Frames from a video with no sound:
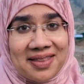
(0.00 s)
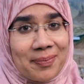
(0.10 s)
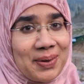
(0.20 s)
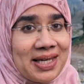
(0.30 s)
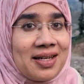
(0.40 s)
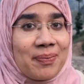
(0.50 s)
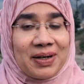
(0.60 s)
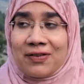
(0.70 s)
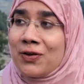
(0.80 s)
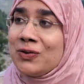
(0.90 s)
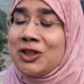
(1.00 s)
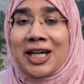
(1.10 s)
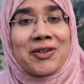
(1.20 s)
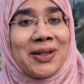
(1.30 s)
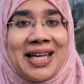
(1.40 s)
the peak, but if you
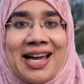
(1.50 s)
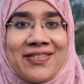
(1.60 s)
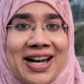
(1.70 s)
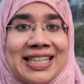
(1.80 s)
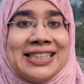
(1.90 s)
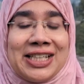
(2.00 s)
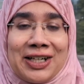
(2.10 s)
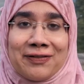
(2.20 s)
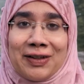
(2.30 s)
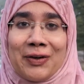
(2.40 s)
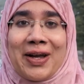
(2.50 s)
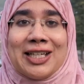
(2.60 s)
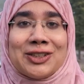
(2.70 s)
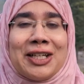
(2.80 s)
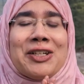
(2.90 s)
generally have an idea of the
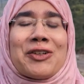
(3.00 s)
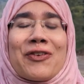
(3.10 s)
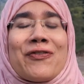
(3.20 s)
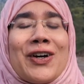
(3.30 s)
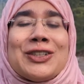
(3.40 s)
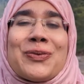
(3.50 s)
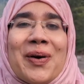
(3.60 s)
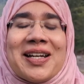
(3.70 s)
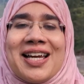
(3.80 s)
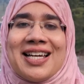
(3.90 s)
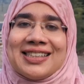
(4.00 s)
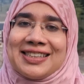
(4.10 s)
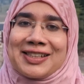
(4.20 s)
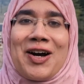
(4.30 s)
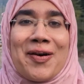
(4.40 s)
location and you're the first one to
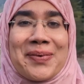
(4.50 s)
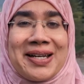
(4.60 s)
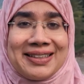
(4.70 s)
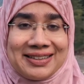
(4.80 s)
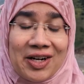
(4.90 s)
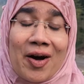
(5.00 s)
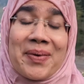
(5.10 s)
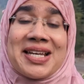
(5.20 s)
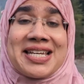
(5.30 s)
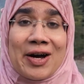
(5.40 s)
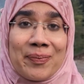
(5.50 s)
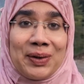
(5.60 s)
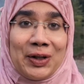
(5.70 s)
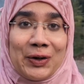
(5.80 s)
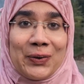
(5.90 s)
comment down
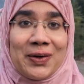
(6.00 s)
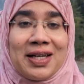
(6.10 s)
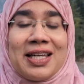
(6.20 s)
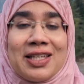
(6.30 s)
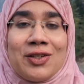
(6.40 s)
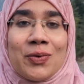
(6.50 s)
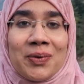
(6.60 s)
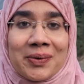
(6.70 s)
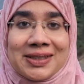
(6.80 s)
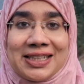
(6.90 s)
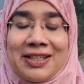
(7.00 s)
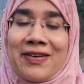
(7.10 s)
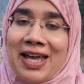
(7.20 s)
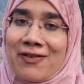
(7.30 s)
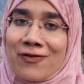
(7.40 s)
below, you will receive a